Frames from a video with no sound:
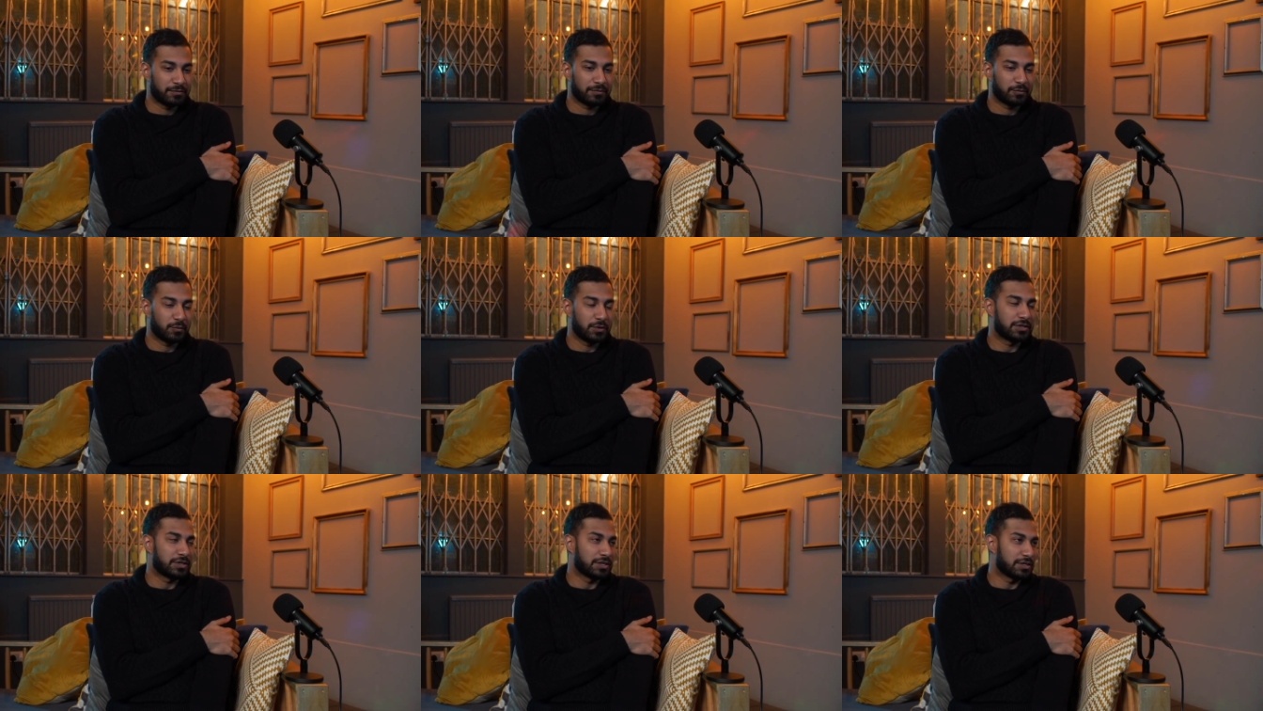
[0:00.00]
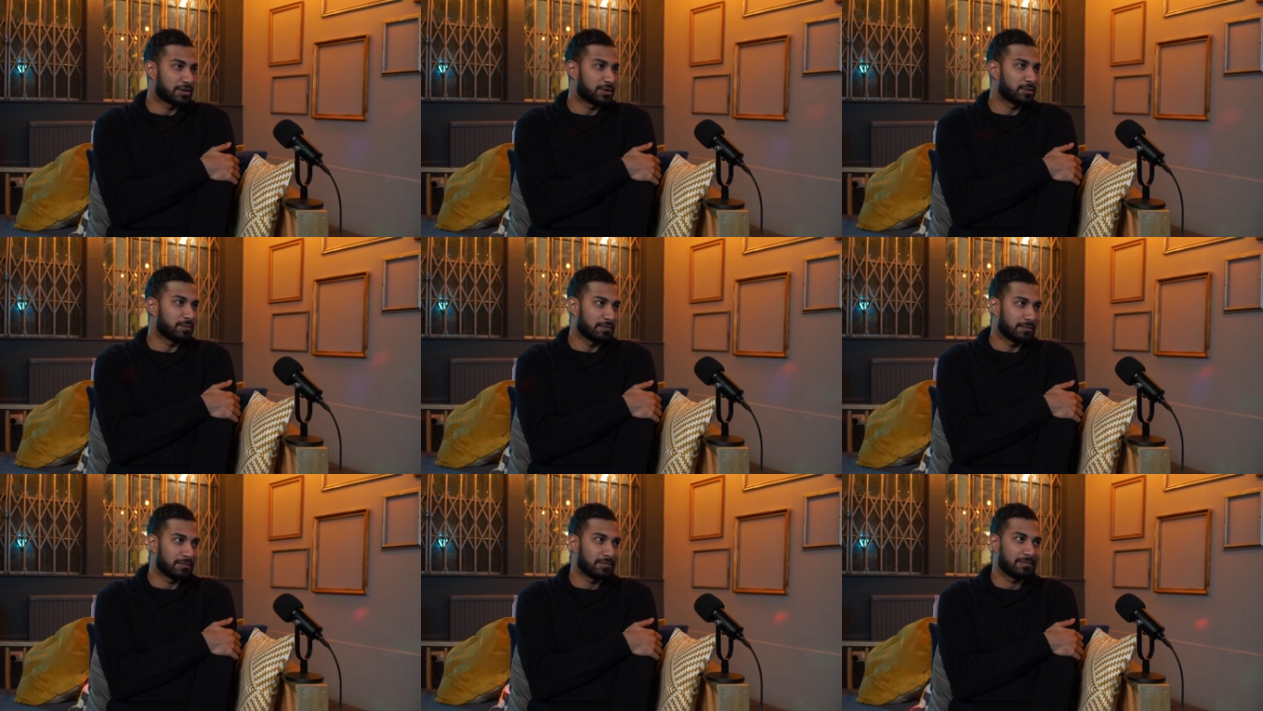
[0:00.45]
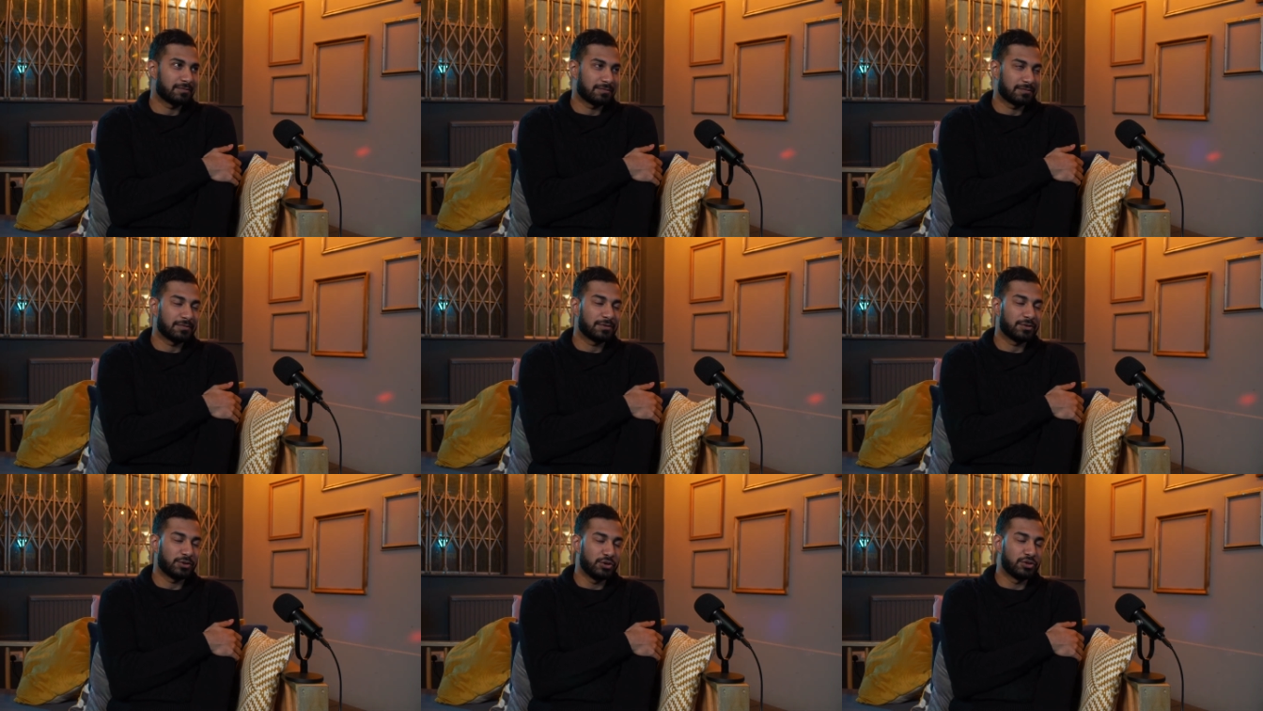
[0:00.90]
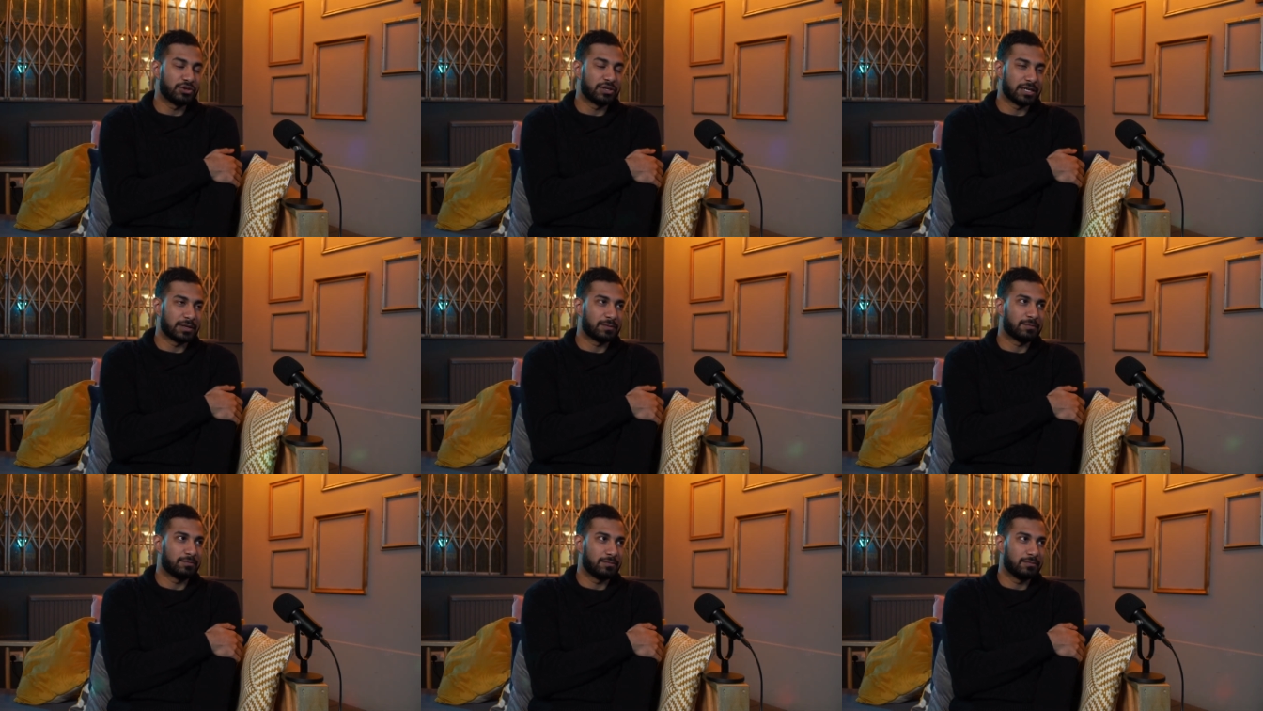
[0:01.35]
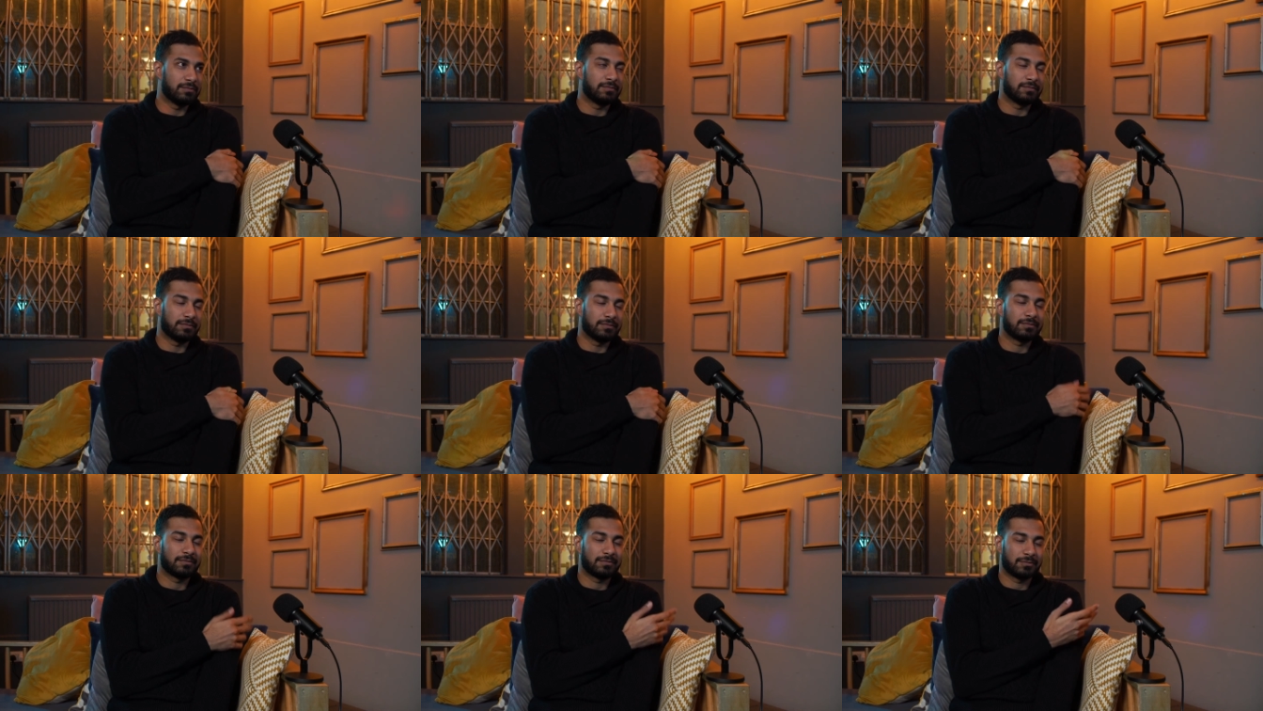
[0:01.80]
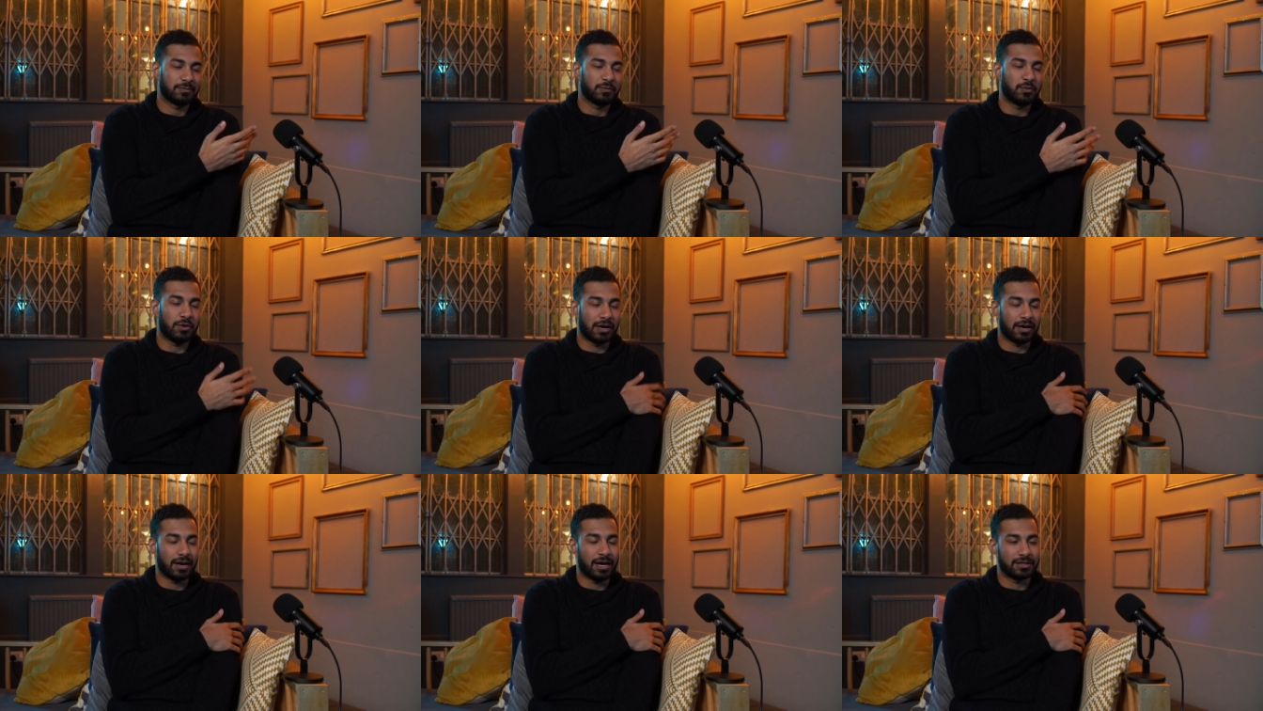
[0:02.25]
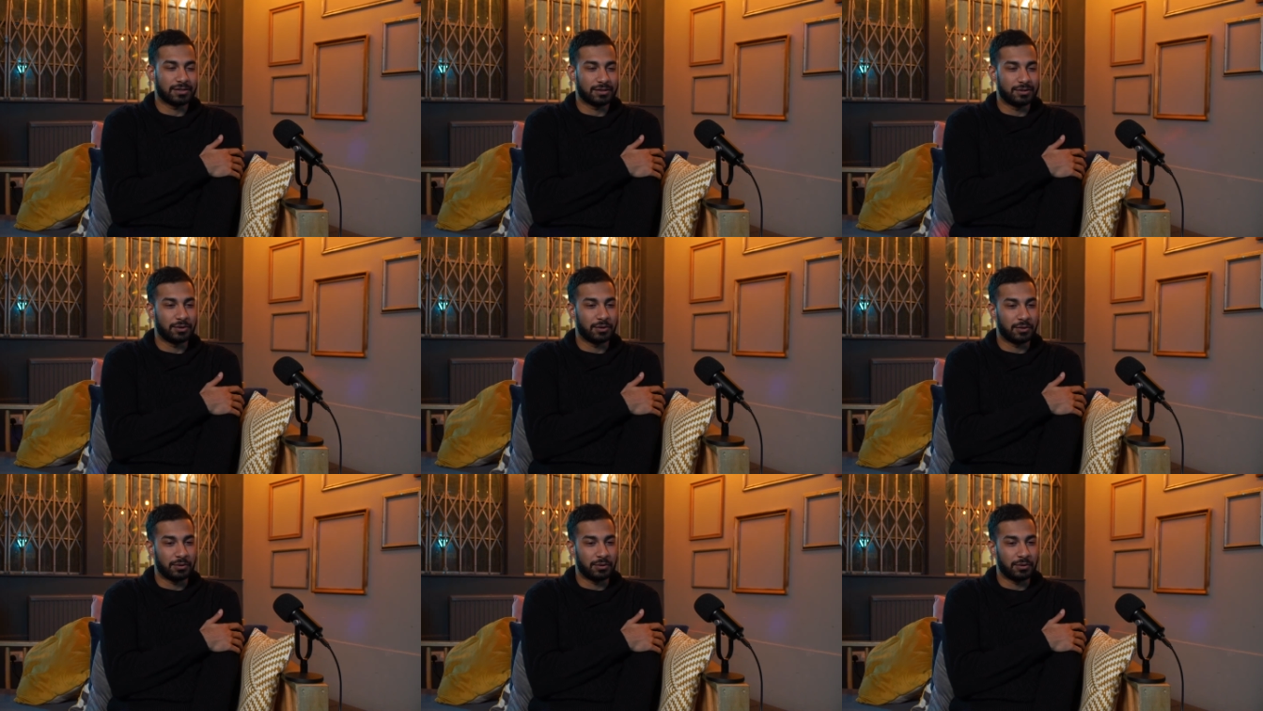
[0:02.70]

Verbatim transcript: which is usually what I like to